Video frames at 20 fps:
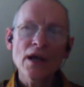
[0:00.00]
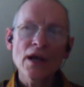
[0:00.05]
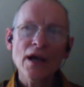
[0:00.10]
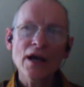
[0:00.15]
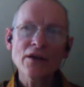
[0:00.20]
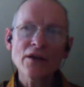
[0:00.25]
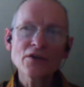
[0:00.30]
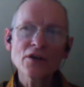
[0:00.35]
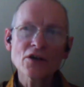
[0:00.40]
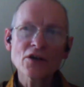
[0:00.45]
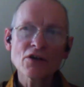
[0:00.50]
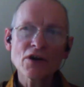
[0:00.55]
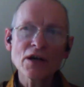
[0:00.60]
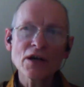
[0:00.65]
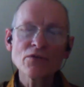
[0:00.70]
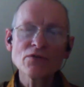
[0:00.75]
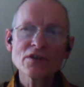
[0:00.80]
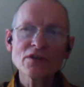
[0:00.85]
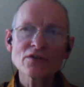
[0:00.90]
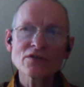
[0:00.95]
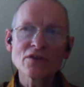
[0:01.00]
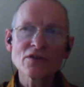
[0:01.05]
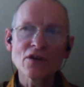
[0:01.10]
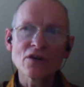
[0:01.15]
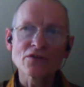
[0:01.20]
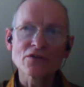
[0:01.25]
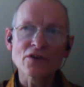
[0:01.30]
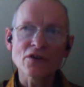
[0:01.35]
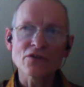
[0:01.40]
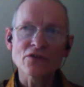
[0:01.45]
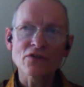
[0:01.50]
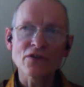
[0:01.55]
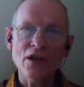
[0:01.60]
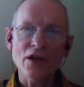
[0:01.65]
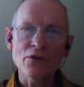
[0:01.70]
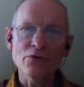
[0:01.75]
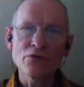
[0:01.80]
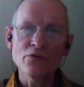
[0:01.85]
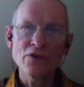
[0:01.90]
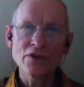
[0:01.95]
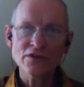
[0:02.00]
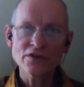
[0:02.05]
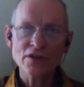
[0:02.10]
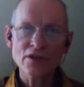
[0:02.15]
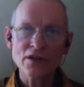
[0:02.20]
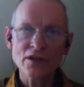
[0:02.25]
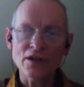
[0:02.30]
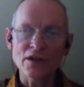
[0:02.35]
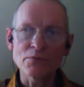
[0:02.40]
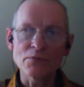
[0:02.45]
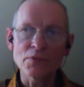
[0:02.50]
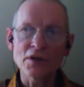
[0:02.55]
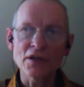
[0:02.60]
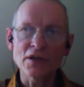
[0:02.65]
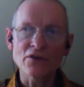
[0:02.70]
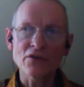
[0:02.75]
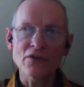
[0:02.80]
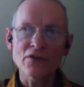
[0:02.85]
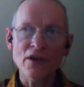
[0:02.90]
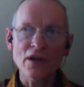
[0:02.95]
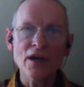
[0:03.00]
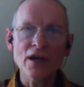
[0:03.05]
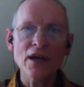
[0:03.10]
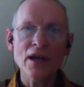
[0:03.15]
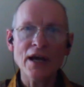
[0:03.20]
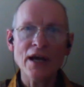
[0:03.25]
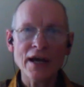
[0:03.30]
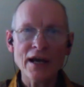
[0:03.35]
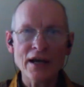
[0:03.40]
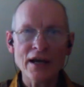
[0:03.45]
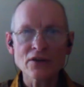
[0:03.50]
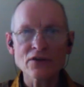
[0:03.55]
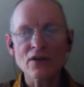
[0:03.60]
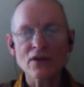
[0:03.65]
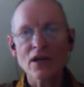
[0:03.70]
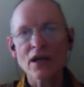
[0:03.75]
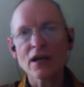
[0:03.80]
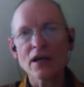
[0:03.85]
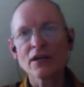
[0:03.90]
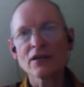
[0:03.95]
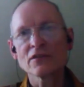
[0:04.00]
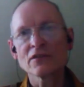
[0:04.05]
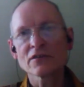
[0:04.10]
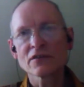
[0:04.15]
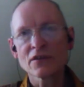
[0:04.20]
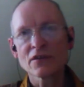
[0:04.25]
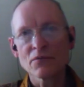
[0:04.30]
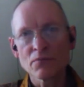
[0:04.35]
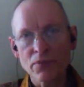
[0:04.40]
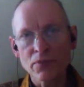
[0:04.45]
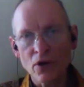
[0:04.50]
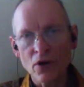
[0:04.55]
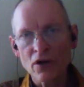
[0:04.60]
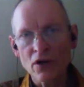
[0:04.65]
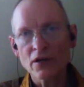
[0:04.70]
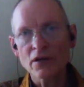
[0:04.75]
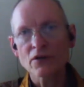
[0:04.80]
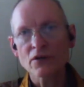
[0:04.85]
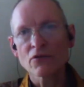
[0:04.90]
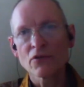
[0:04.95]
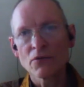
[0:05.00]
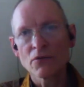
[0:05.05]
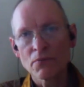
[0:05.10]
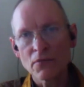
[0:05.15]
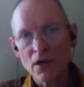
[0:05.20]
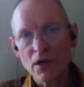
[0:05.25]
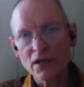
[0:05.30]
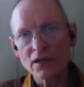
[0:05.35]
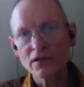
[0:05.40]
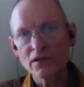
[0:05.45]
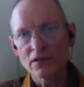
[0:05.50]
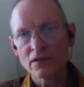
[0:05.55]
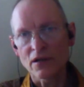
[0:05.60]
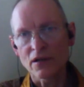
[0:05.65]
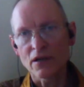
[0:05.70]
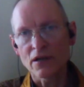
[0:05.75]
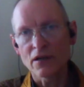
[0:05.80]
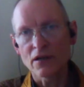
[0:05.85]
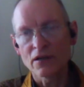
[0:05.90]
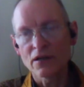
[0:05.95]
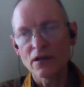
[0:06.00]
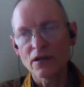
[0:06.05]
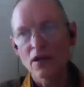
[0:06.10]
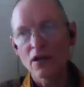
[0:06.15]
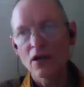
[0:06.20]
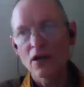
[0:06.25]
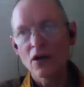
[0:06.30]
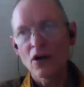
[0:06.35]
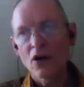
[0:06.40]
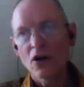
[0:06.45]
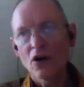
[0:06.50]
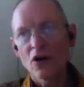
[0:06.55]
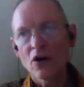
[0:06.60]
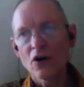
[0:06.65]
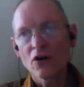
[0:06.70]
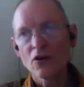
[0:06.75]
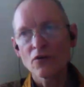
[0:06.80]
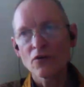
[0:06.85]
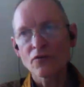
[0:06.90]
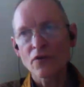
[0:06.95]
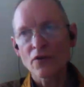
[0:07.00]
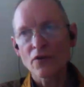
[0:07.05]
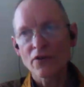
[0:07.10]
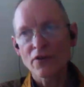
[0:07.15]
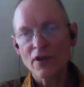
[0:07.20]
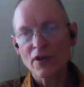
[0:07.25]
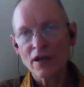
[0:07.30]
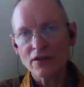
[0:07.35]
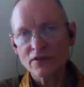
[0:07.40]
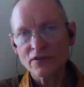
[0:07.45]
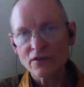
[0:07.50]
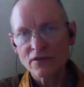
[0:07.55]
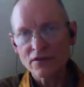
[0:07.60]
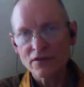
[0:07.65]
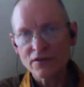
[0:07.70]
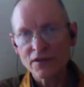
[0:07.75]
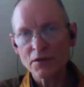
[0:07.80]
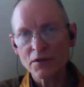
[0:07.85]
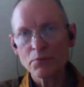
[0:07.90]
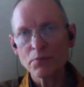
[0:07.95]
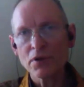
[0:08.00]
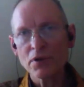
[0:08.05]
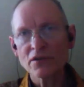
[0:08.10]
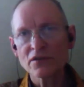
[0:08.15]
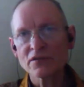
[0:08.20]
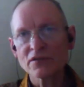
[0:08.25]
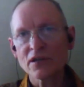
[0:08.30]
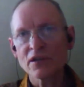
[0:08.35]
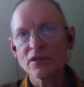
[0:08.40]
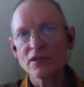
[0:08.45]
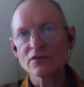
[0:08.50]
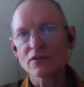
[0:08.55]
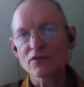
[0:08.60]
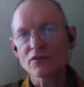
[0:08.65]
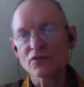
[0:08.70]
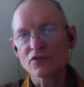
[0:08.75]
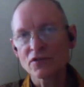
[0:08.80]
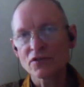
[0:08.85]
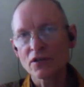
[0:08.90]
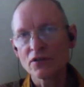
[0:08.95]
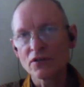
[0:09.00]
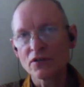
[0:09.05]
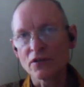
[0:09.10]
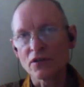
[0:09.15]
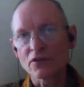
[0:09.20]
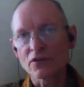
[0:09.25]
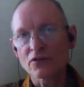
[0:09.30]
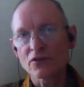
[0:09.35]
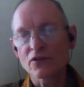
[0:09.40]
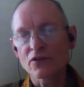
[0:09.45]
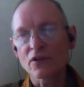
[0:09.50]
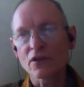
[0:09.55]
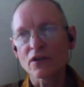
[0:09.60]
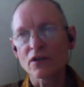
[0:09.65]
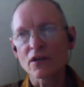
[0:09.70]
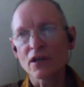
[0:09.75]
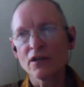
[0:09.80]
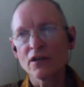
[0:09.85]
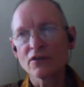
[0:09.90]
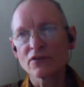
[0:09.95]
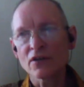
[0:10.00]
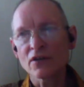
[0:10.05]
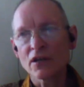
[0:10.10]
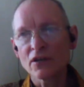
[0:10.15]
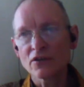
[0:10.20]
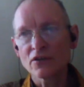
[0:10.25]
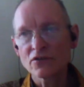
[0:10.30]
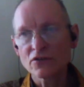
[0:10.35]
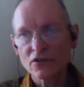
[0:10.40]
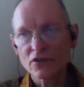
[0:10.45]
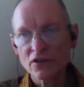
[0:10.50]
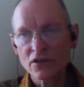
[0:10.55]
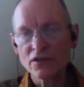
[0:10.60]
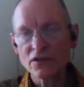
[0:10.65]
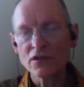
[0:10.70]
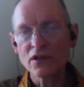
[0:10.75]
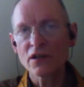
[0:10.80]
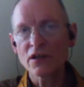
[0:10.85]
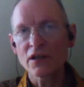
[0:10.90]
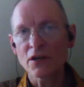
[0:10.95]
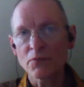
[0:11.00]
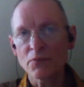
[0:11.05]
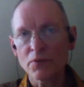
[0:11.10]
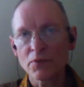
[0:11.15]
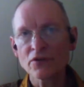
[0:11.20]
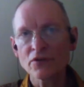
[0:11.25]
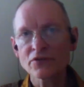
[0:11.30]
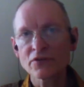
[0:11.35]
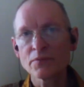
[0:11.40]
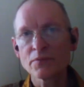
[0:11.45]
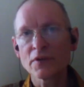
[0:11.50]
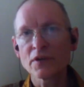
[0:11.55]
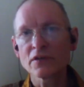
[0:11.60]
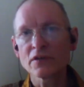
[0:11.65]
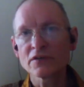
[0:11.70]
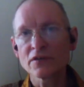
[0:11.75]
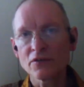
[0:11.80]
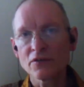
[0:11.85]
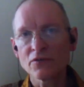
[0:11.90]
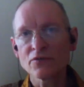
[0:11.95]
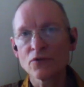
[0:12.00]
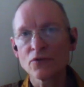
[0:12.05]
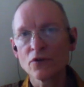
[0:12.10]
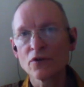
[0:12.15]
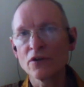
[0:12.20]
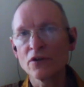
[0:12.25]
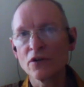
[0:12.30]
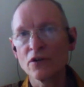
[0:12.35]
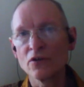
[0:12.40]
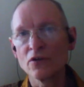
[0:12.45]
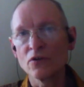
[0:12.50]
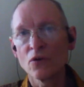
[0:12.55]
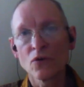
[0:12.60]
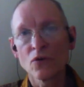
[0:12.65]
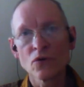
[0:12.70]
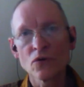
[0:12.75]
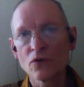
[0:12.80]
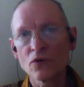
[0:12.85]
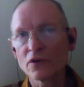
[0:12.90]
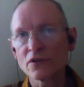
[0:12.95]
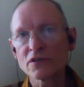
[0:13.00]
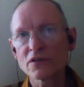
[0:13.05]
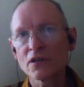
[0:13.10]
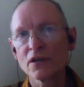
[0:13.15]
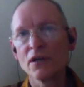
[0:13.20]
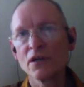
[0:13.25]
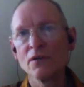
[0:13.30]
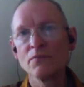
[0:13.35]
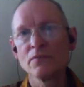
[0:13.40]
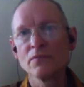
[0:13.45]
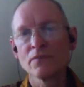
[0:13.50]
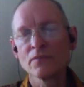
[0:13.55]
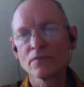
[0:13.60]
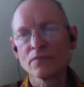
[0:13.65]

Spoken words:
And the ground is not just there physically, but it's there as a symbolic reminder of that deeper sense of stillness that is eternally a possibility for you all the time.